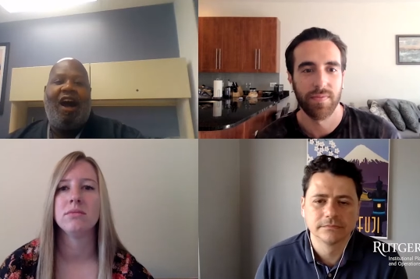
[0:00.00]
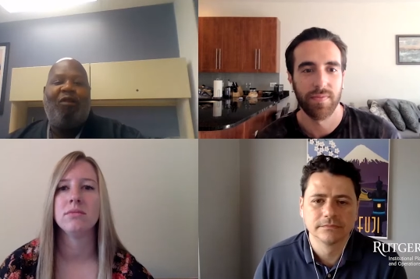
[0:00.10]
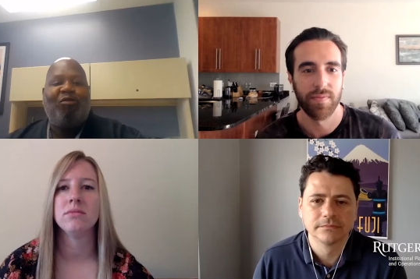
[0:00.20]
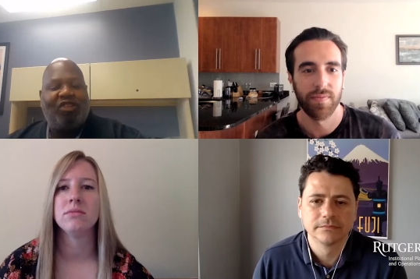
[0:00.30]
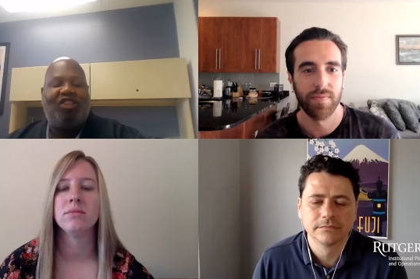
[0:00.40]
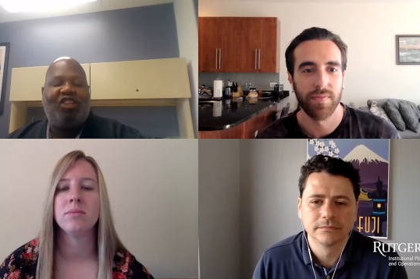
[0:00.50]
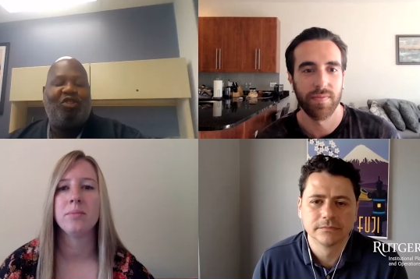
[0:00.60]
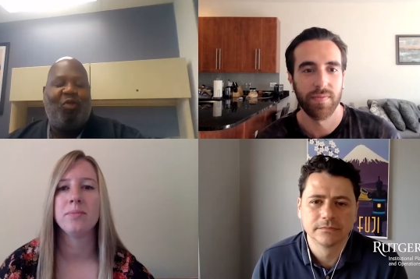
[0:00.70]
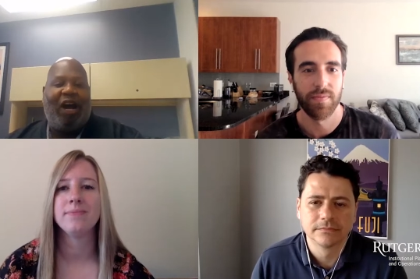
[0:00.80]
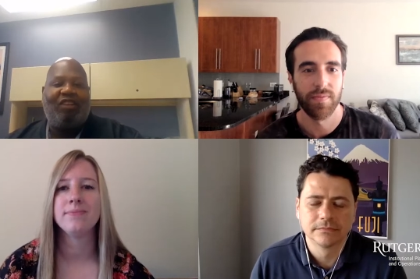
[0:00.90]
Speaker 1: I was a
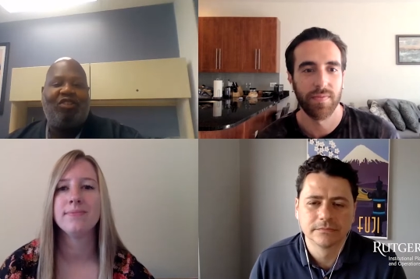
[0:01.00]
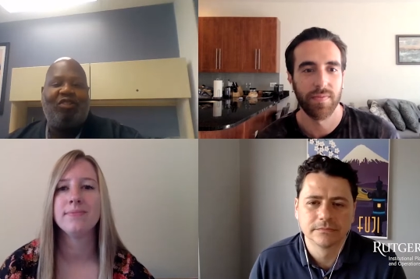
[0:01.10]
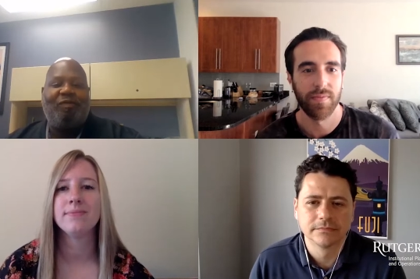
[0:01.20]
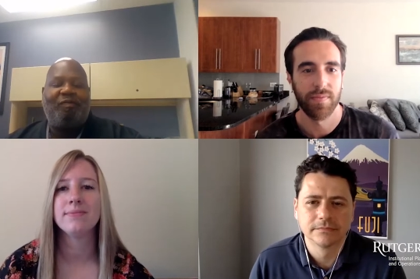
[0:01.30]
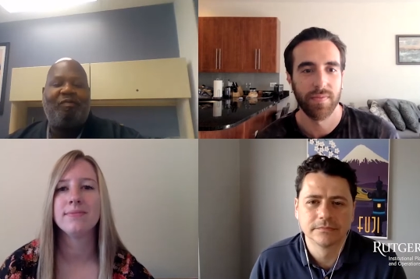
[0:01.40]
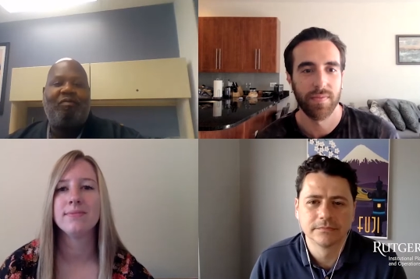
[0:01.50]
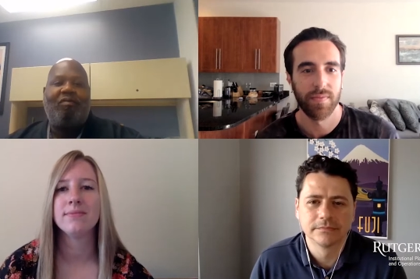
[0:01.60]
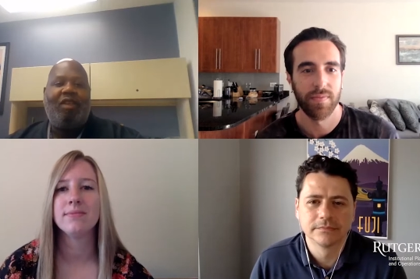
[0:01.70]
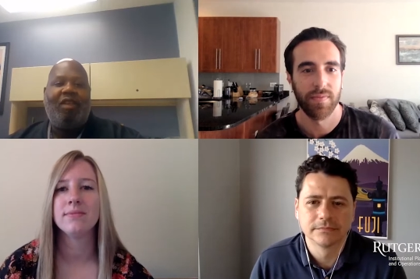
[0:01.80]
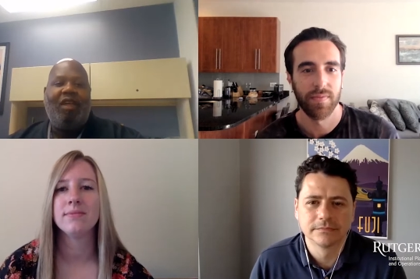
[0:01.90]
dishwasher
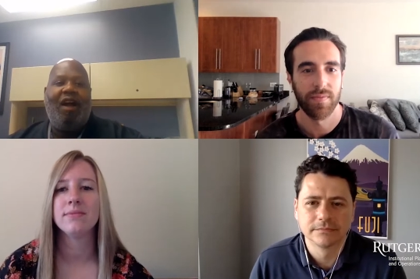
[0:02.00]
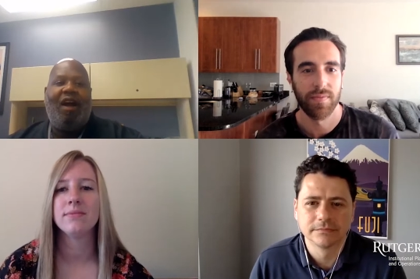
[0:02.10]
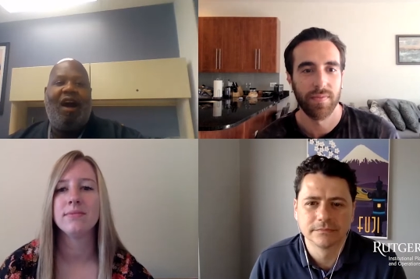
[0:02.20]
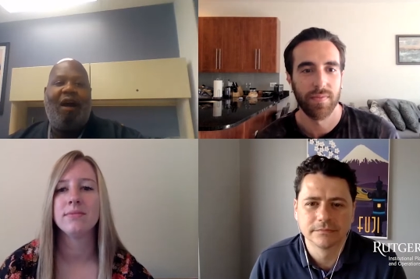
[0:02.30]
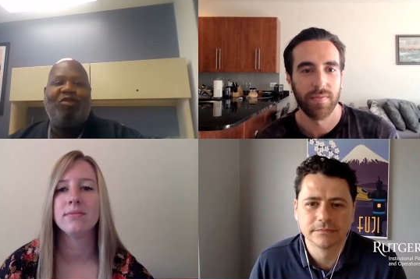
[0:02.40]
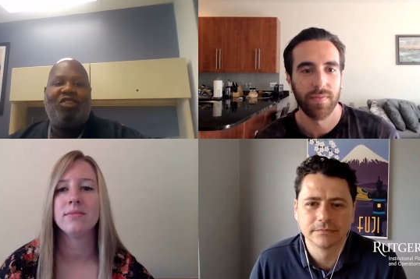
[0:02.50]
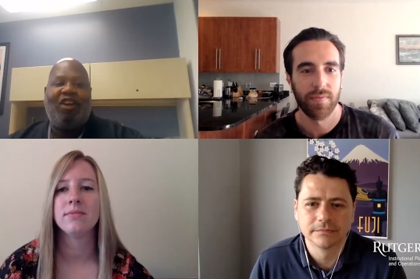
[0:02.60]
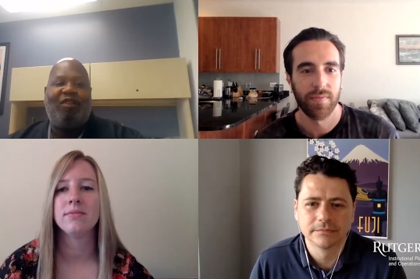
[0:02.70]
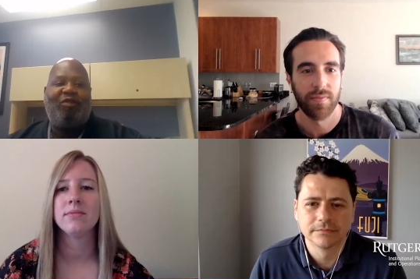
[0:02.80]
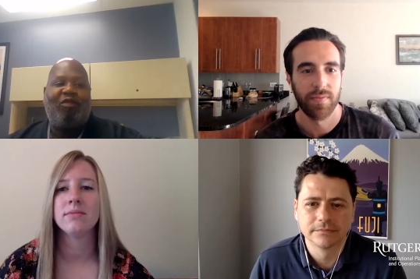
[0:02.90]
uh, I
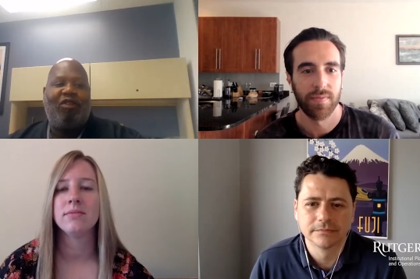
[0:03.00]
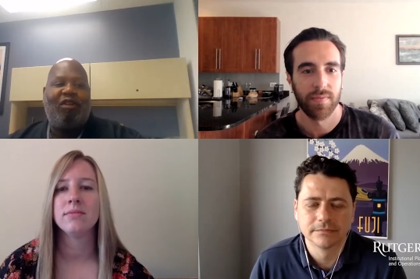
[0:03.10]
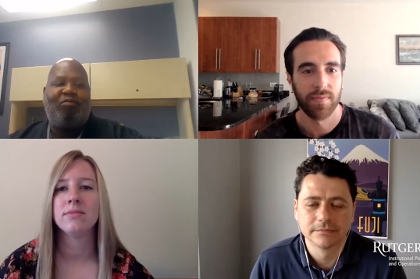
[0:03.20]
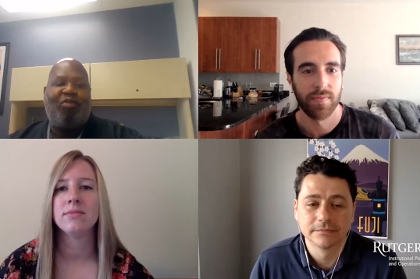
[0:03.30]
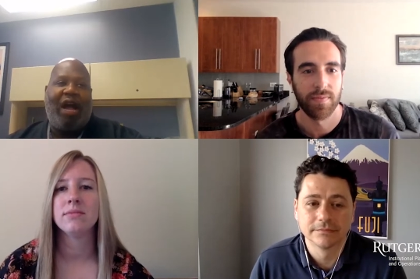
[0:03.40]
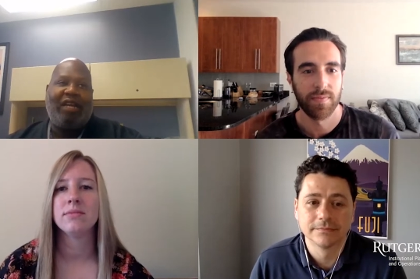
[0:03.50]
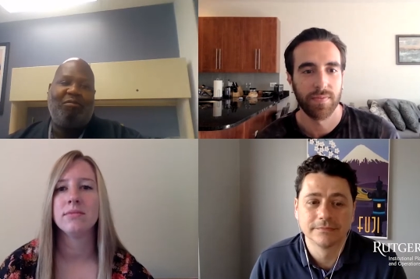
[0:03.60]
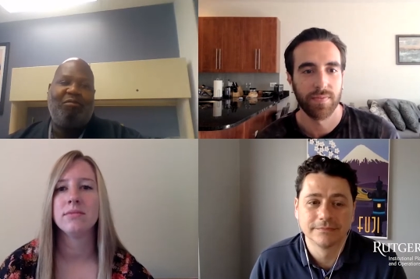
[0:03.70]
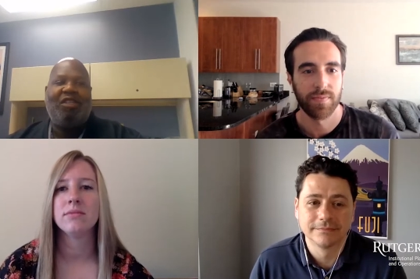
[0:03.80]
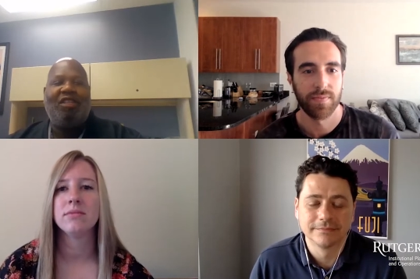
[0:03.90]
was there for
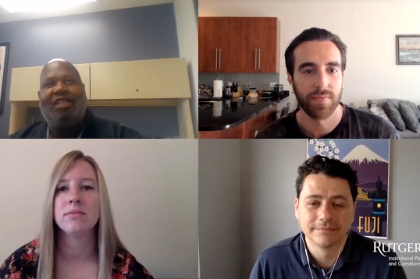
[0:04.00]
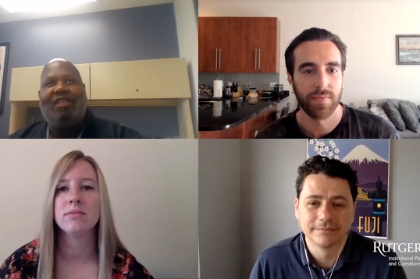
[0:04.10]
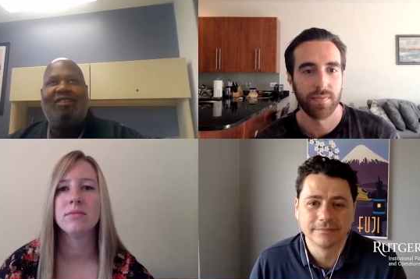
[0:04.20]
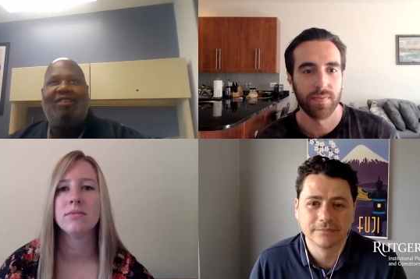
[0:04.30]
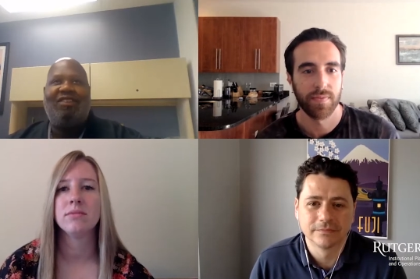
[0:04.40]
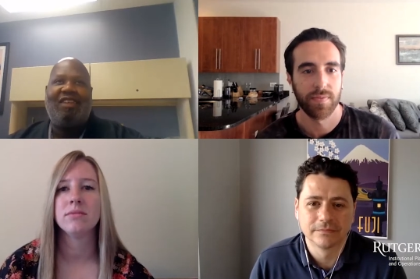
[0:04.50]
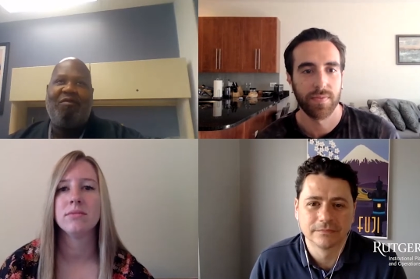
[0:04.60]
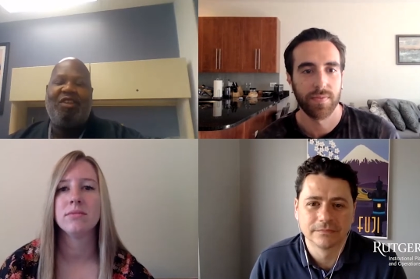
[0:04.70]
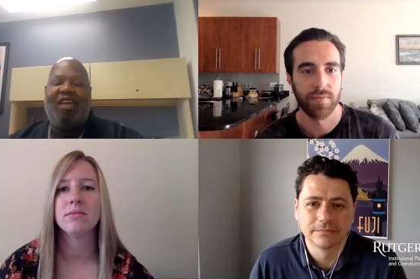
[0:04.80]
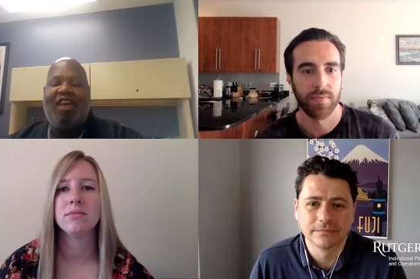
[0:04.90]
approximately
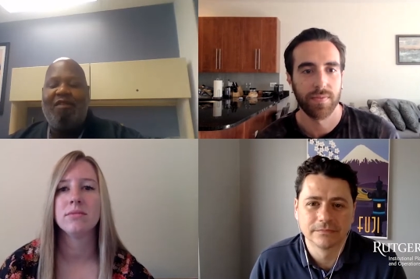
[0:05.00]
seven to